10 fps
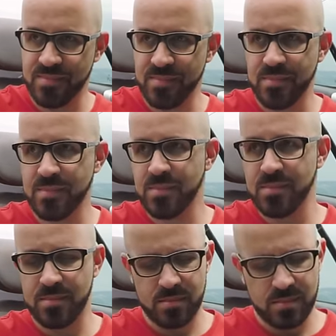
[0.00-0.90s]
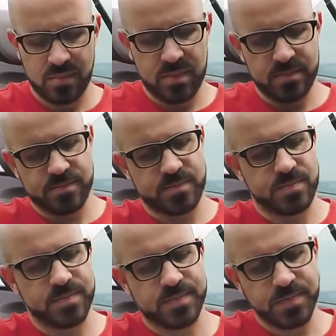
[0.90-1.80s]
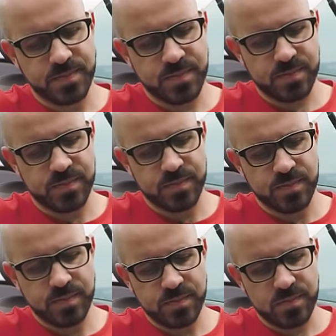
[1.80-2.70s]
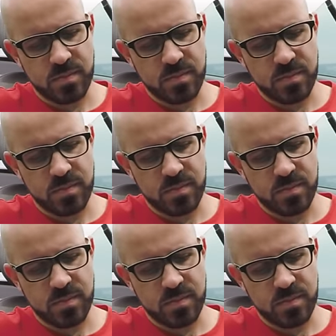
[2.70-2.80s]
Nothing is said.